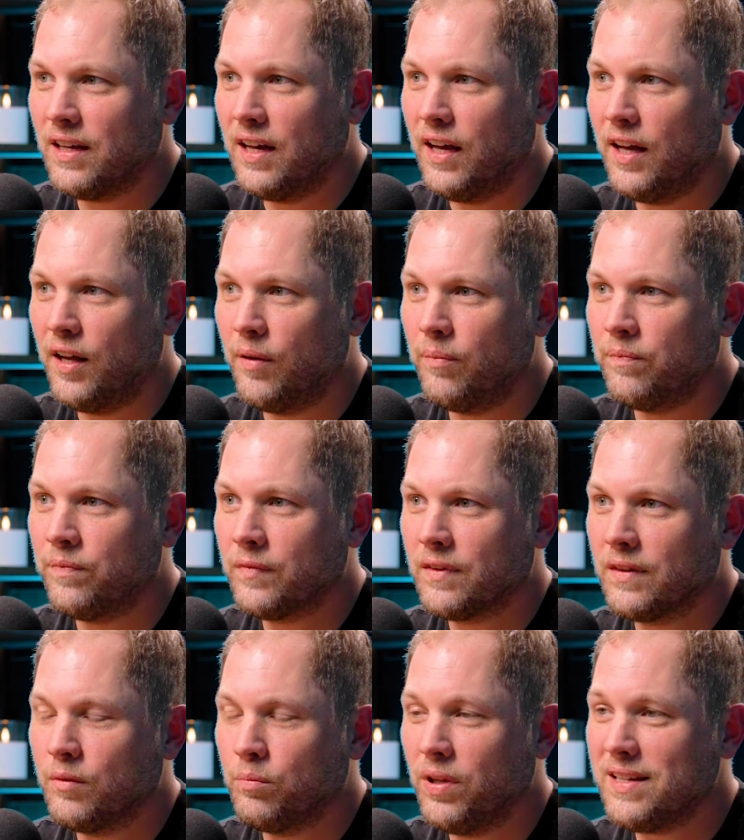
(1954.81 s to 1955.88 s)
Um,
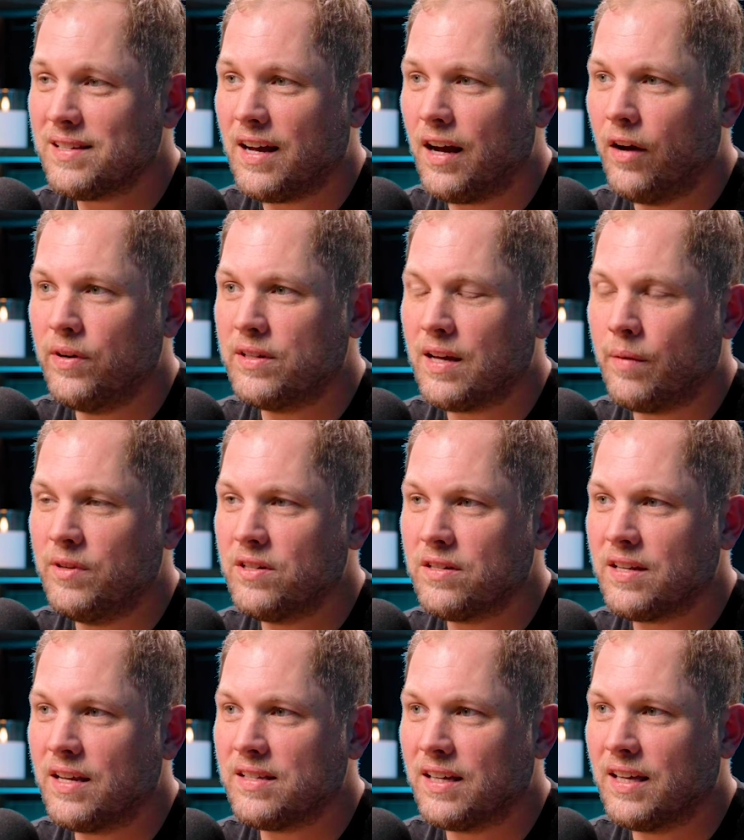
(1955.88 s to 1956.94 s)
plus I always, I mean,
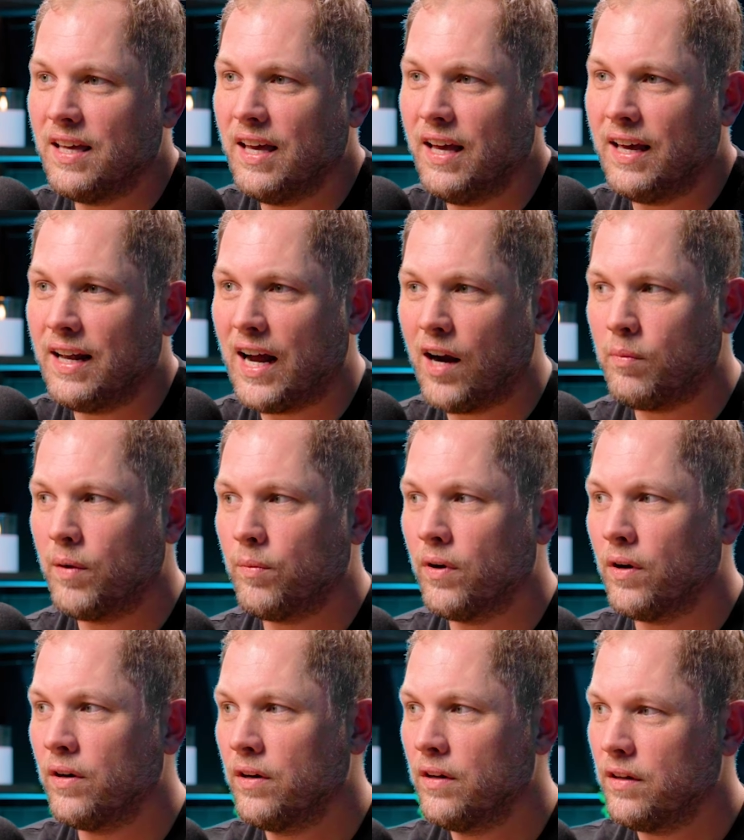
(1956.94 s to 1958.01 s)
just as a kid, I
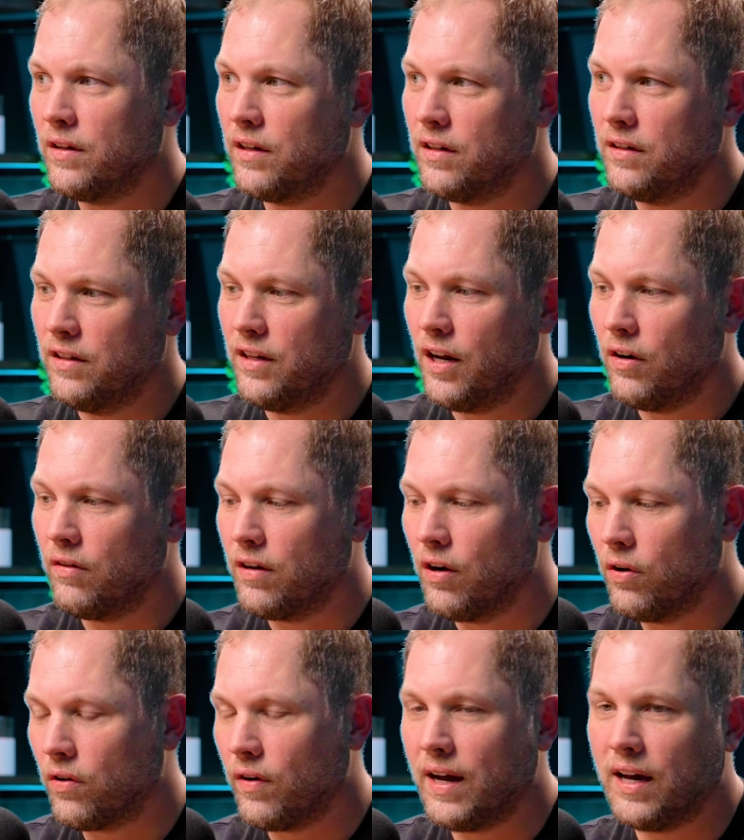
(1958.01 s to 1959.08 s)
remember, you know,
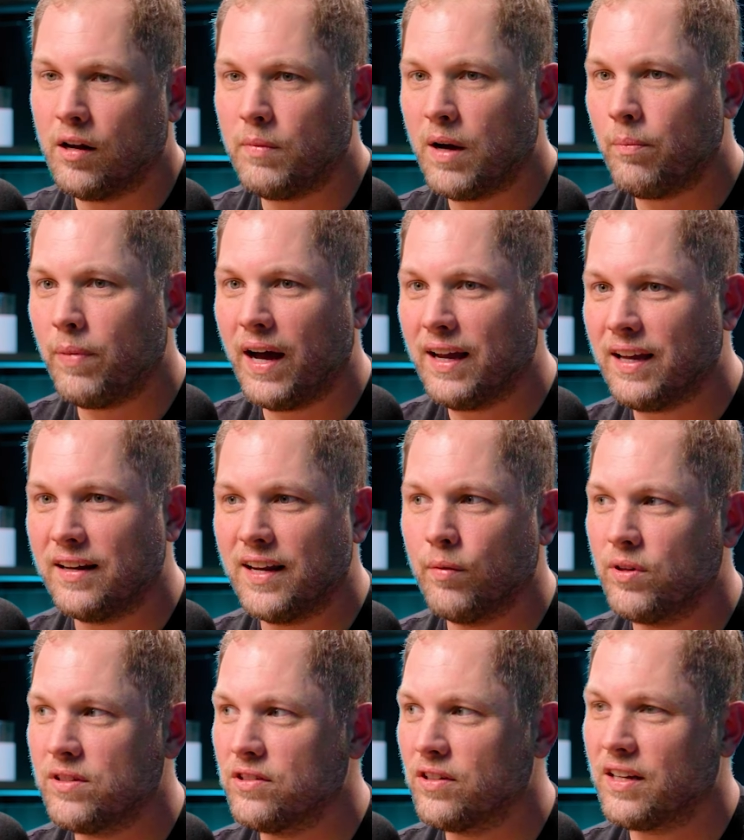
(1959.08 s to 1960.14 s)
going around on my bike in
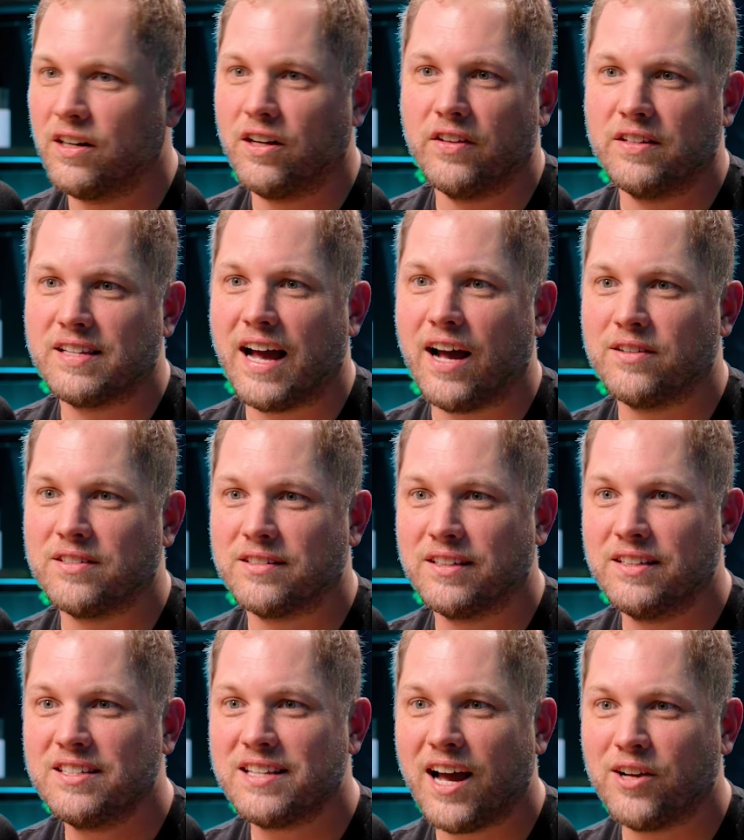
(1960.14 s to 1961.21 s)
neighborhoods, looking at all these houses.
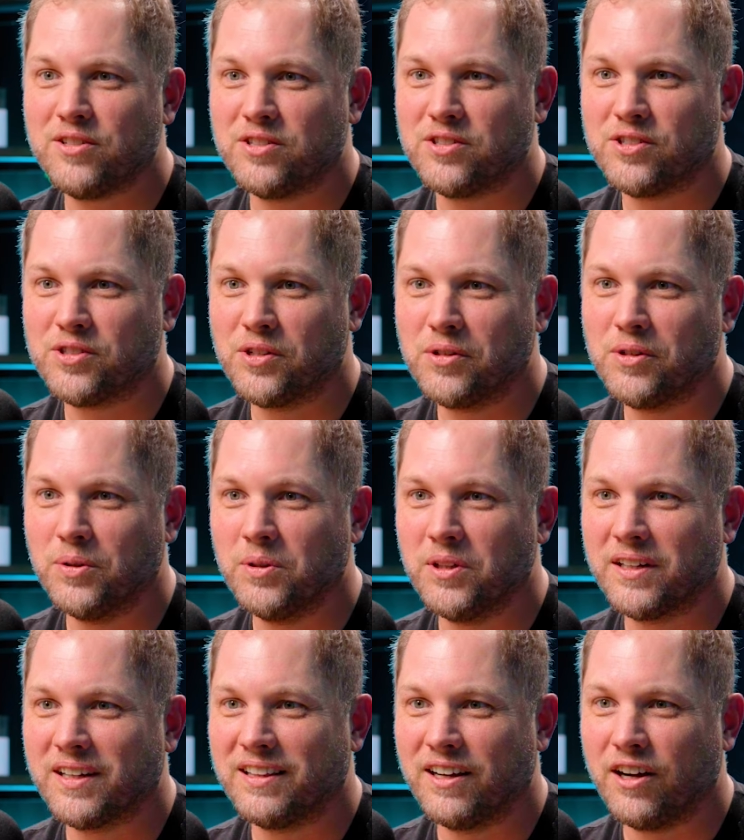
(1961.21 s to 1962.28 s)
Like, these houses are so cool
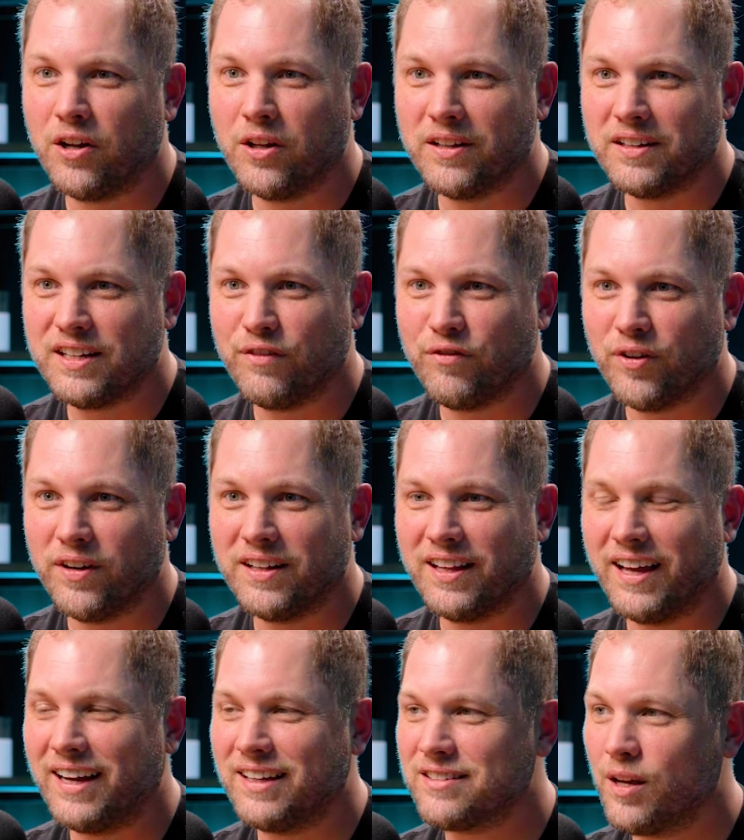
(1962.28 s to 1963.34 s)
looking. They all look different.
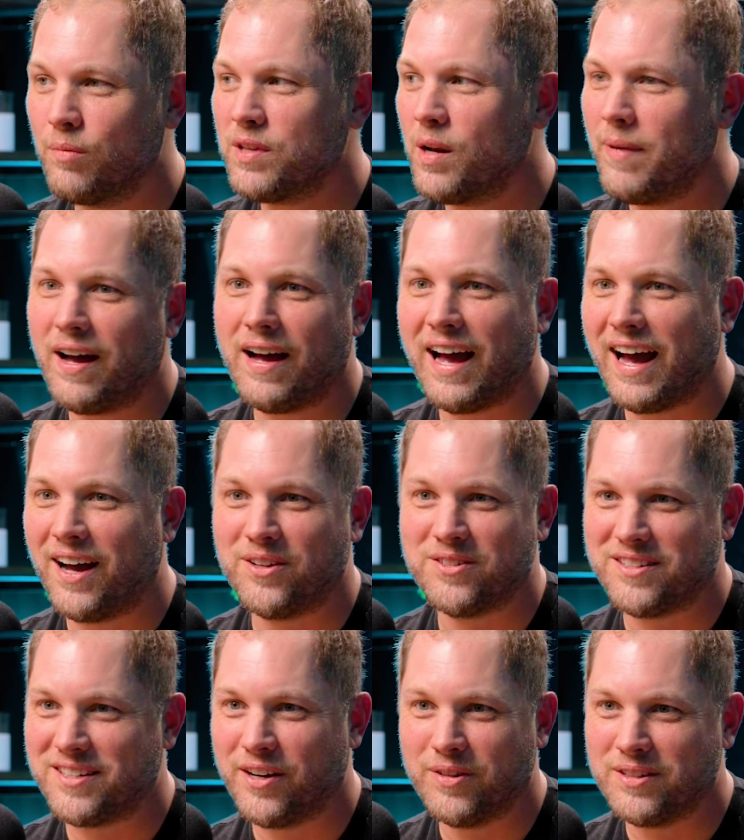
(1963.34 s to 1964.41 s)
Like something about
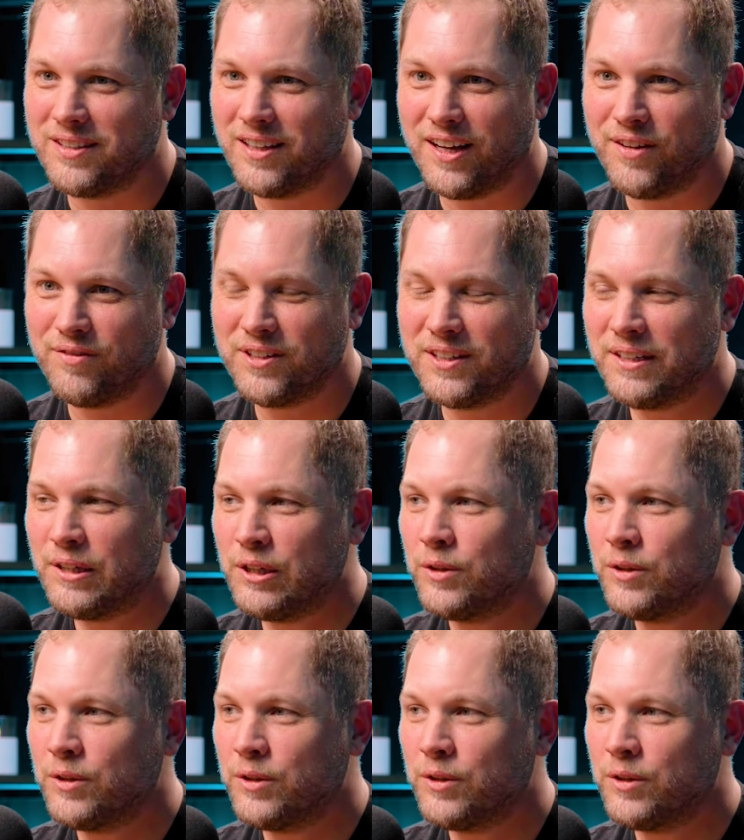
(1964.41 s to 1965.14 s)
houses I always loved.